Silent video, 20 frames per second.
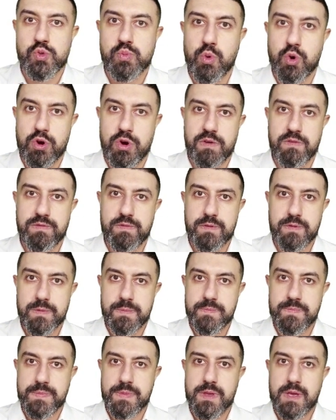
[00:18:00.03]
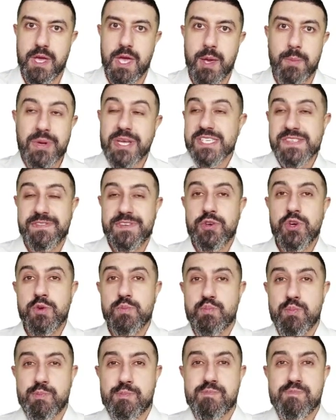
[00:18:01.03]
more of. Because if you
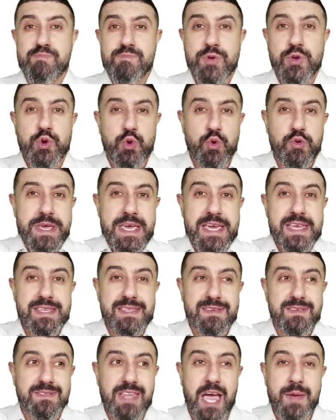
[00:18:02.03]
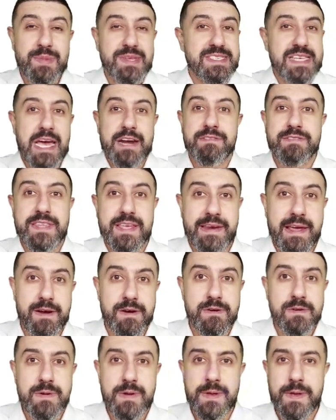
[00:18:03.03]
can create diamonds out of thin
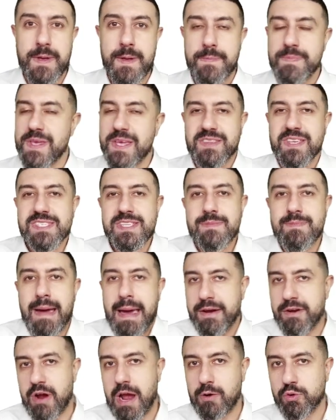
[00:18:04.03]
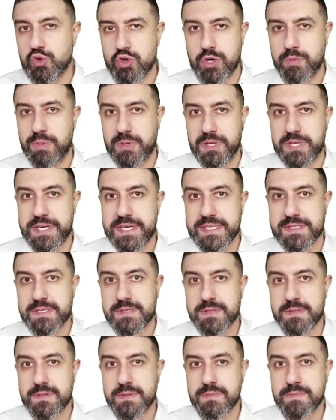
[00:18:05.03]
air, it doesn't matter how durable it is.